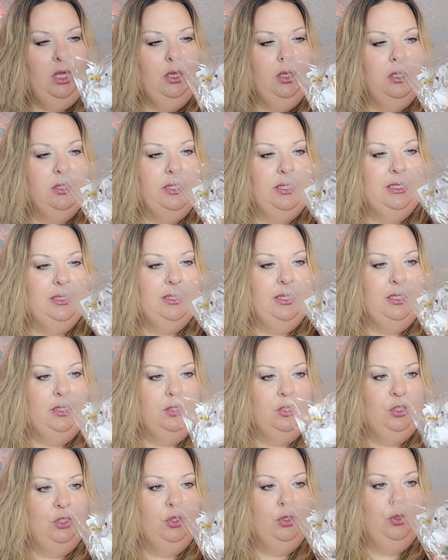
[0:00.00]
It looks like it
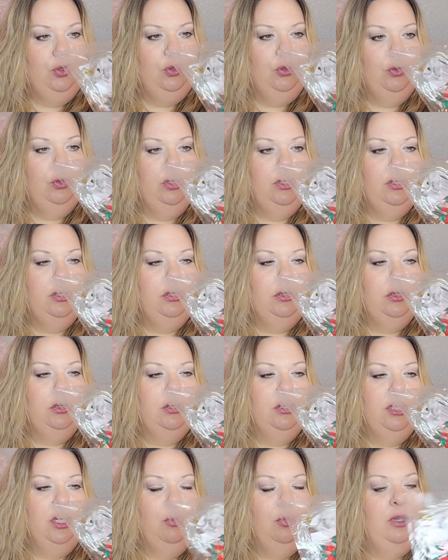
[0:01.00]
takes 2
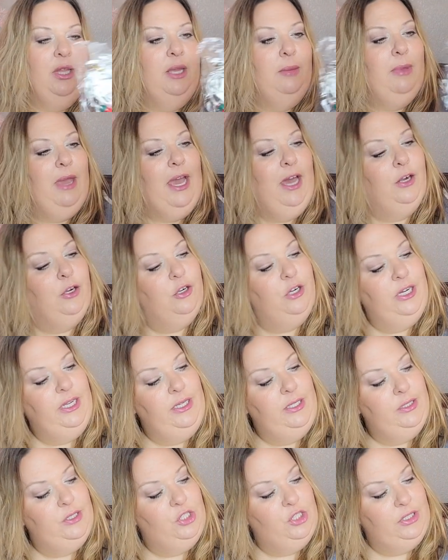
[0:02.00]
AA
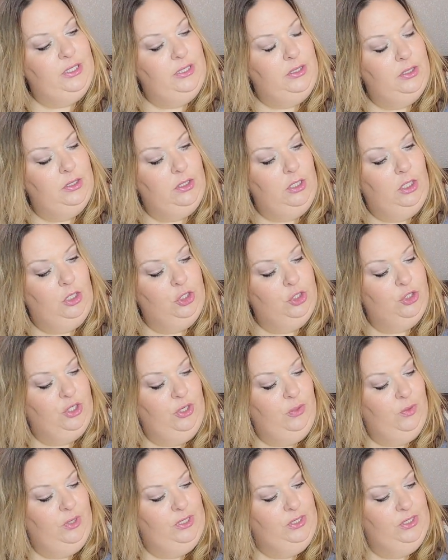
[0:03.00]
batteries, just like the Dollar
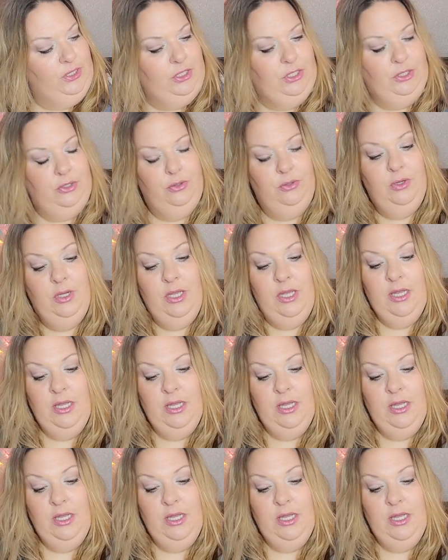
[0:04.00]
Tree ones do.